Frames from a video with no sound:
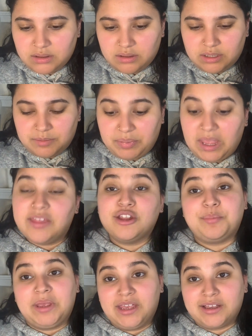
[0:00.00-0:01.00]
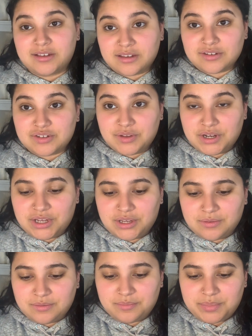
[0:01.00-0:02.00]
They're pink, so they're
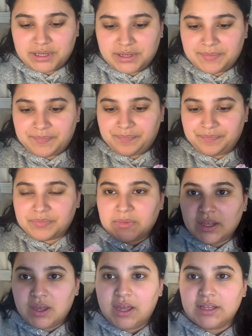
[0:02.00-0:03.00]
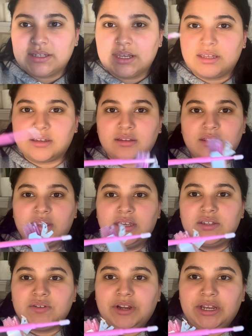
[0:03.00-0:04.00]
cute, but it's like
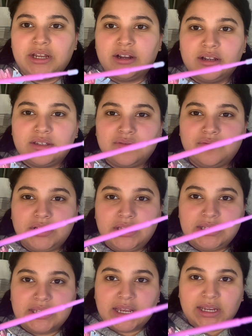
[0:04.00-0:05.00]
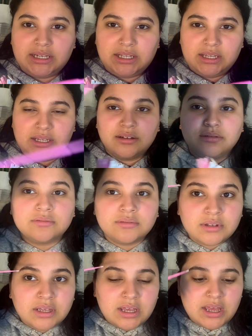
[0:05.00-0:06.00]
this right here. It's really tiny.
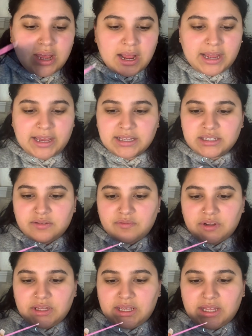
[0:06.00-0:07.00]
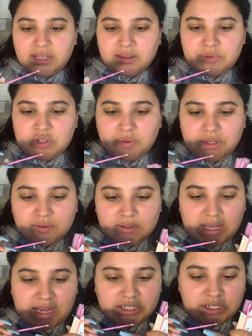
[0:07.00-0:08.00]
I guess to really get in between those
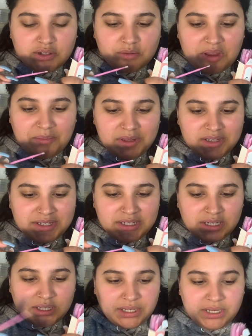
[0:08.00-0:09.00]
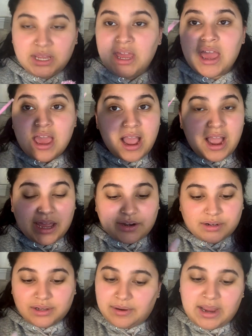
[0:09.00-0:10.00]
lashes, or maybe this is to clean. I don't
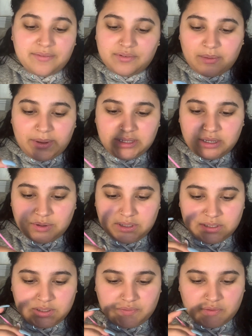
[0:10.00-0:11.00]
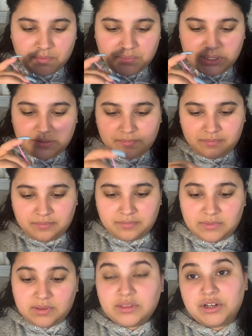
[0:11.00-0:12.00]
know. I have no idea what this is for, but
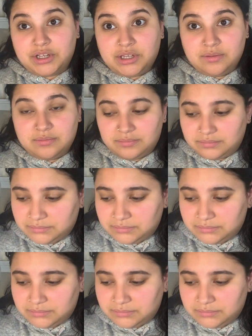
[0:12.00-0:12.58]
they're cute.